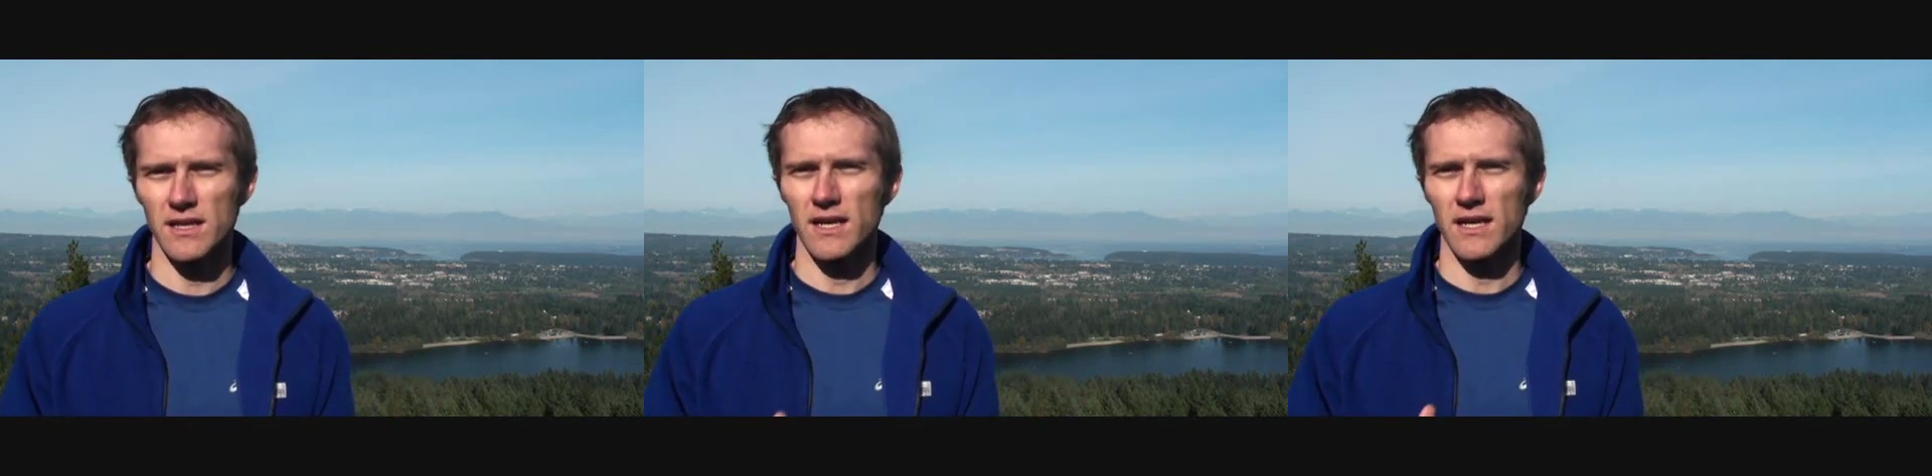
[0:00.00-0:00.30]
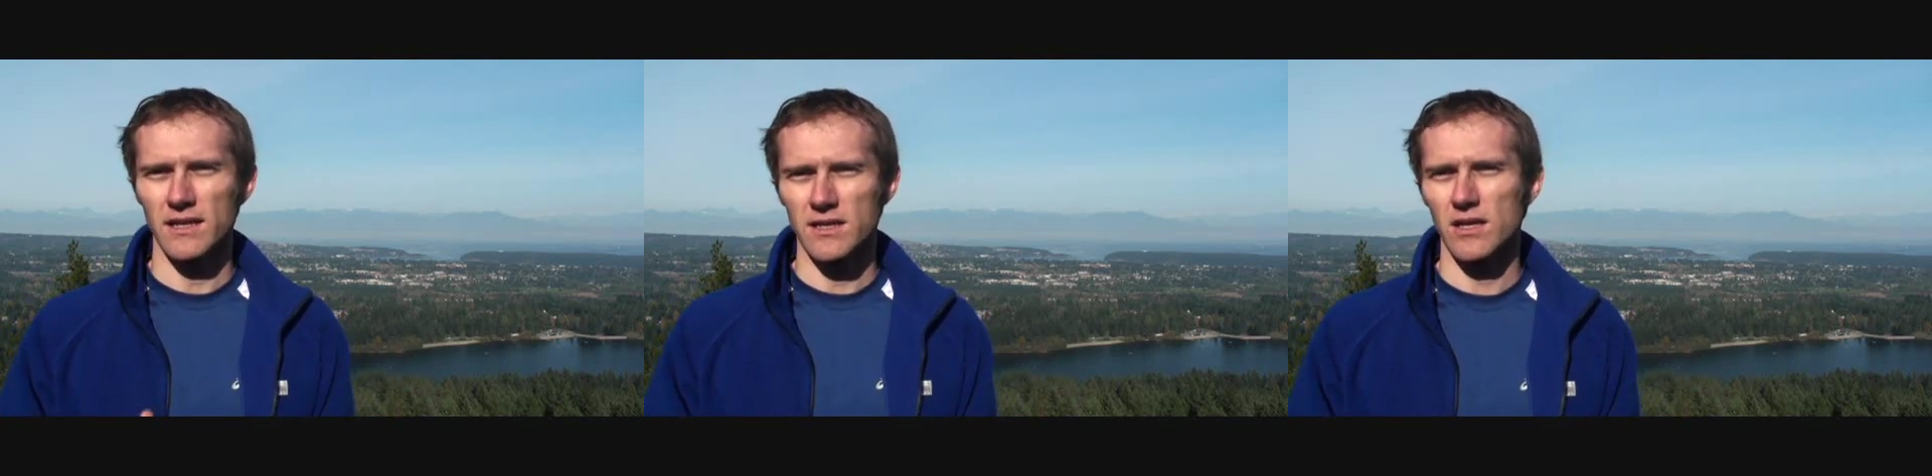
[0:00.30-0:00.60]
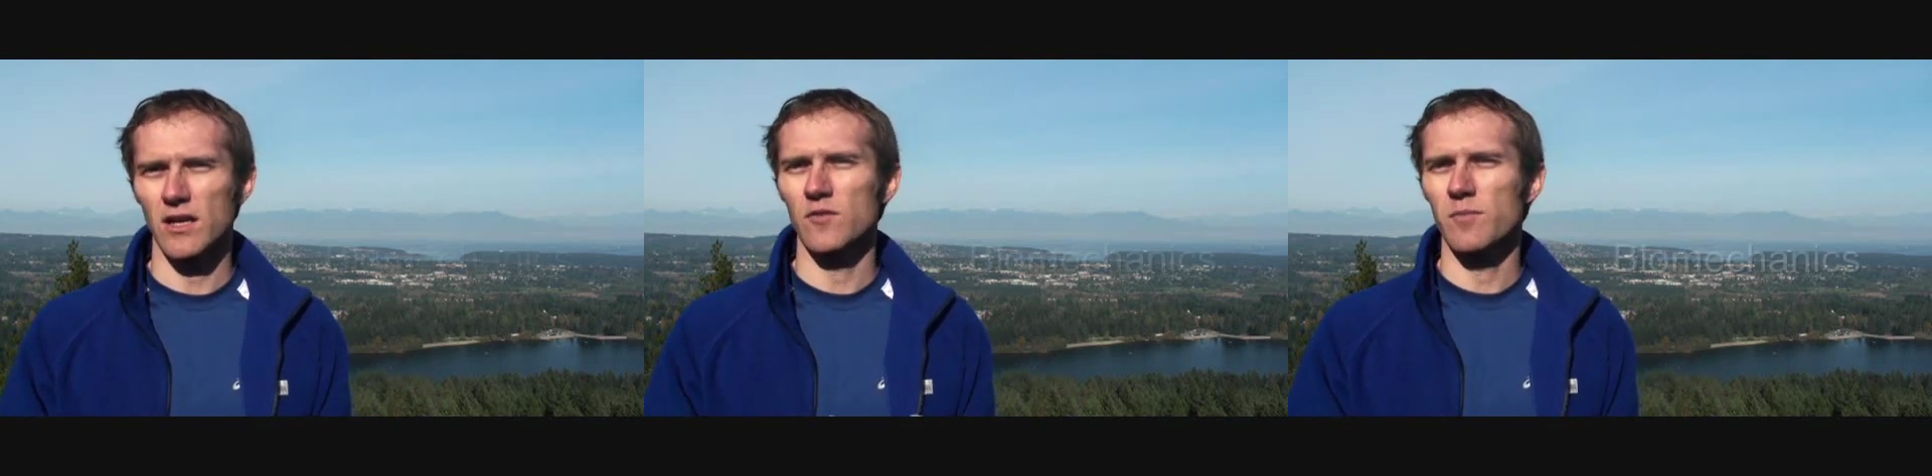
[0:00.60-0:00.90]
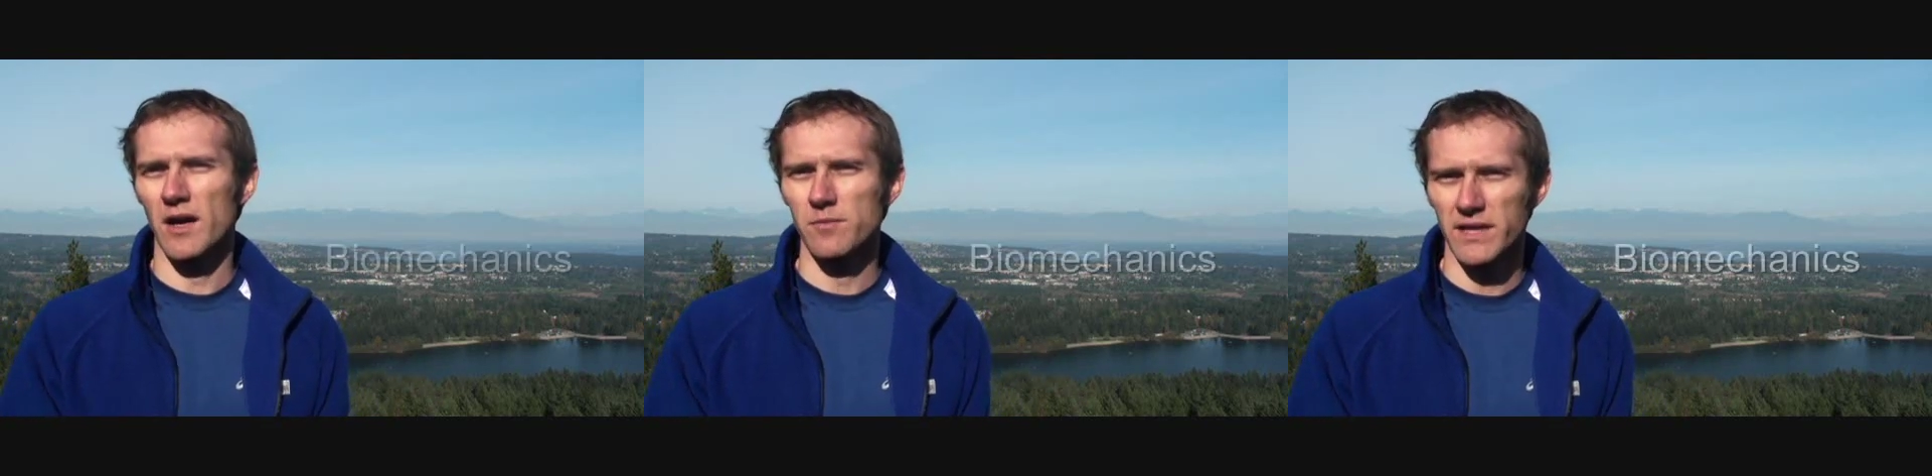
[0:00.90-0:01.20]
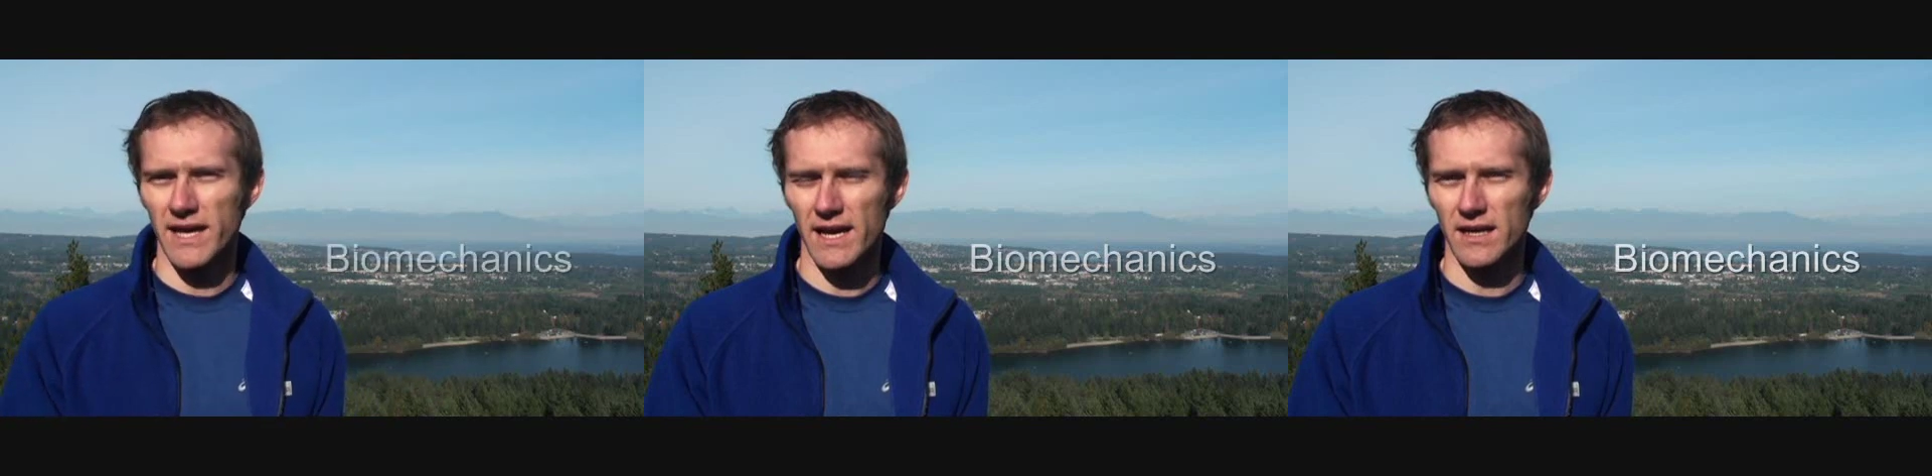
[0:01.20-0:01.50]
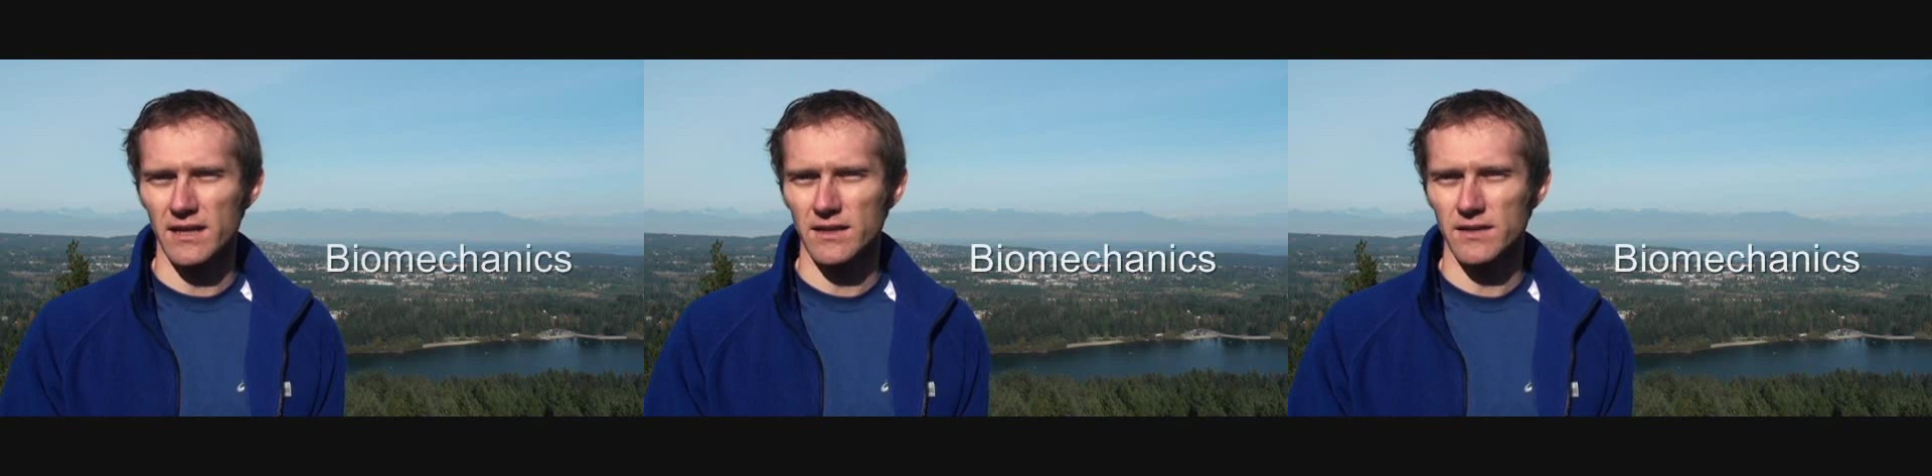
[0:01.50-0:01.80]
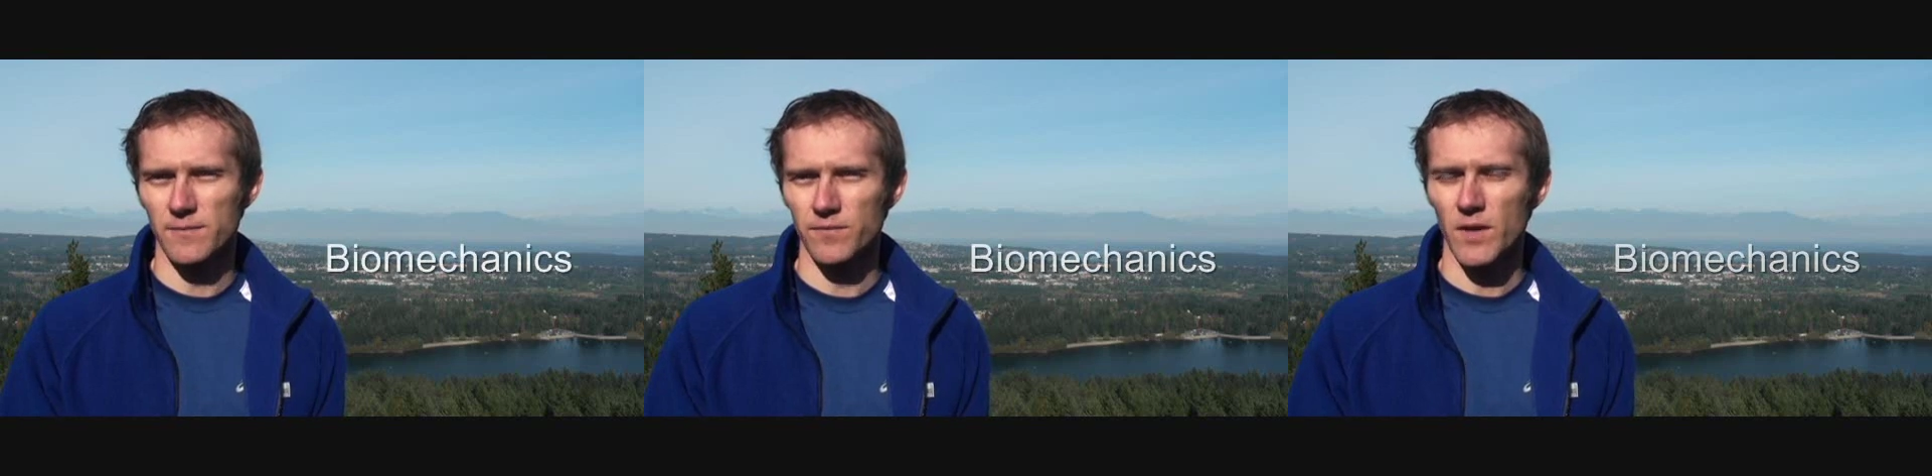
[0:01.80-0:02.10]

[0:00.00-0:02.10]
in the study of biomechanics.